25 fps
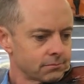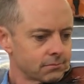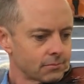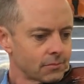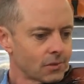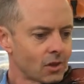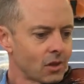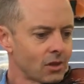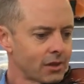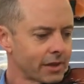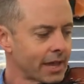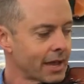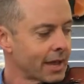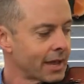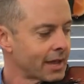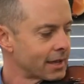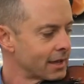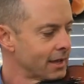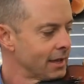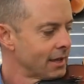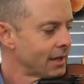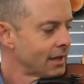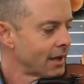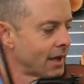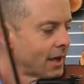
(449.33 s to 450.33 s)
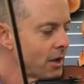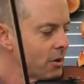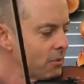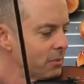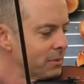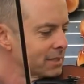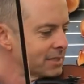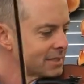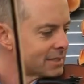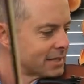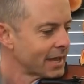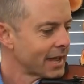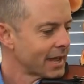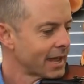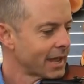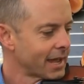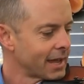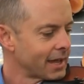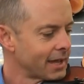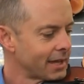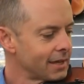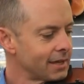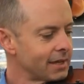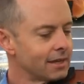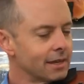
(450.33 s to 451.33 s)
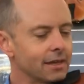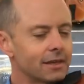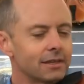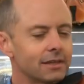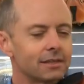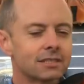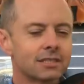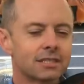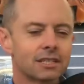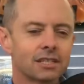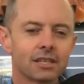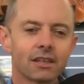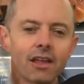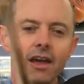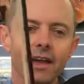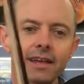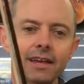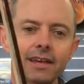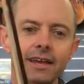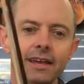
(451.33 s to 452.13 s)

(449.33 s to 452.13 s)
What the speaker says: Okay, I would say slightly